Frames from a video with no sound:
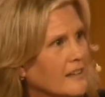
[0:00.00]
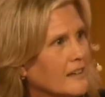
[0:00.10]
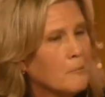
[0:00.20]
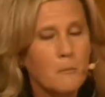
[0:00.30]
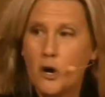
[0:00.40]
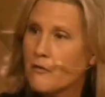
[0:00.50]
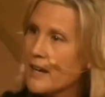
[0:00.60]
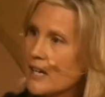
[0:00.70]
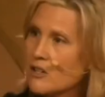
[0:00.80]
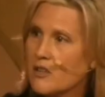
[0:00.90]

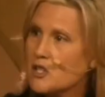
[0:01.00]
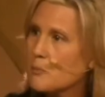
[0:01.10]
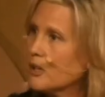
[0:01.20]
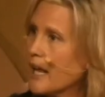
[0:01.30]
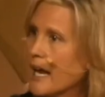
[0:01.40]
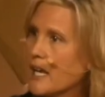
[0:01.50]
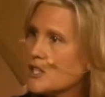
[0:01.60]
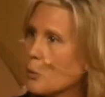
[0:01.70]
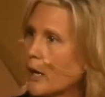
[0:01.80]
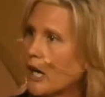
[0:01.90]
Moving into this
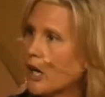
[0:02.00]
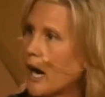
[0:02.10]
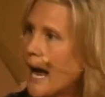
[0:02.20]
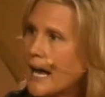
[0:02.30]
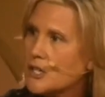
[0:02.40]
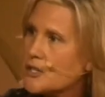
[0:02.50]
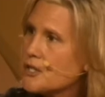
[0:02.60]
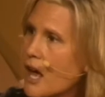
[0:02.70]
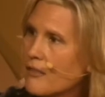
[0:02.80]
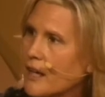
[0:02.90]
place where I had just
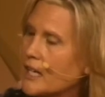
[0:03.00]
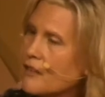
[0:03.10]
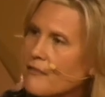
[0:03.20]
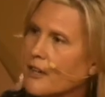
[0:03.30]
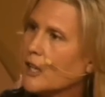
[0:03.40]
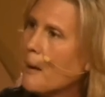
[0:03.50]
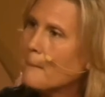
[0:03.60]
nothing to fill up